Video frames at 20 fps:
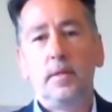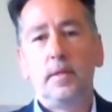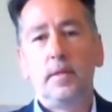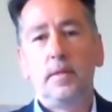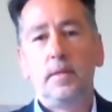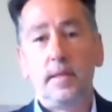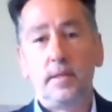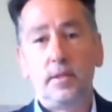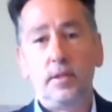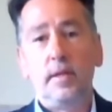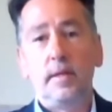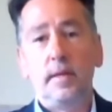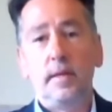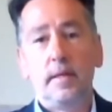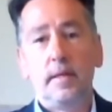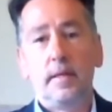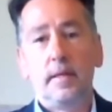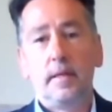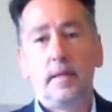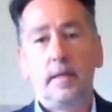this
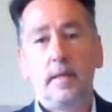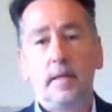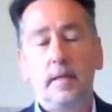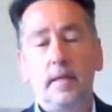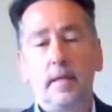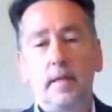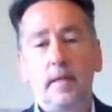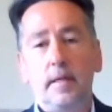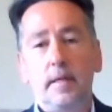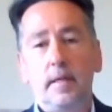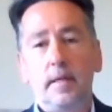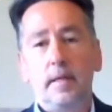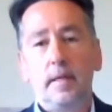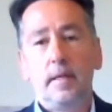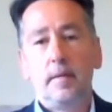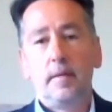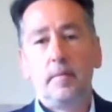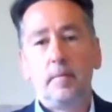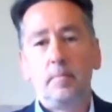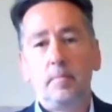year,
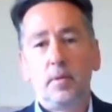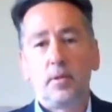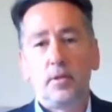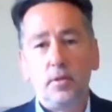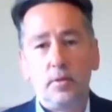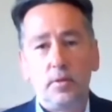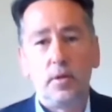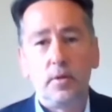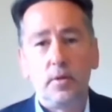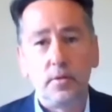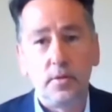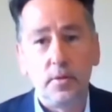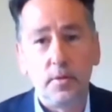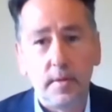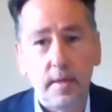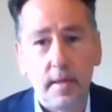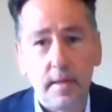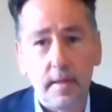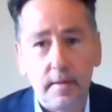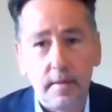because you can't do
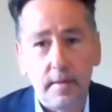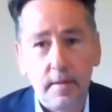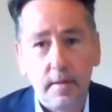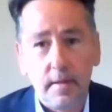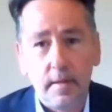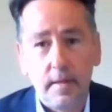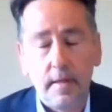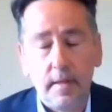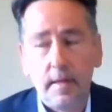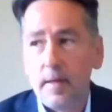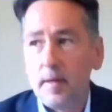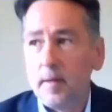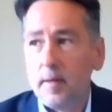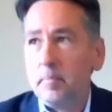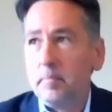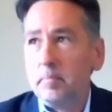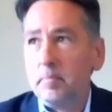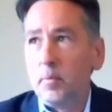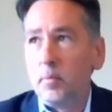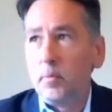that.
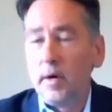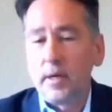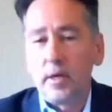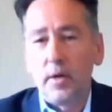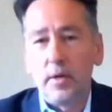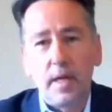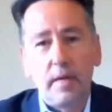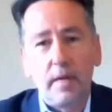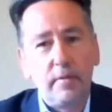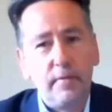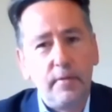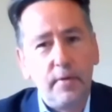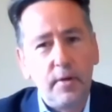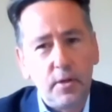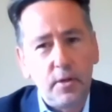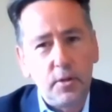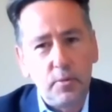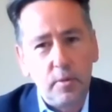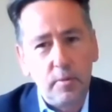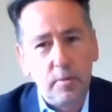But why can't you have a virtual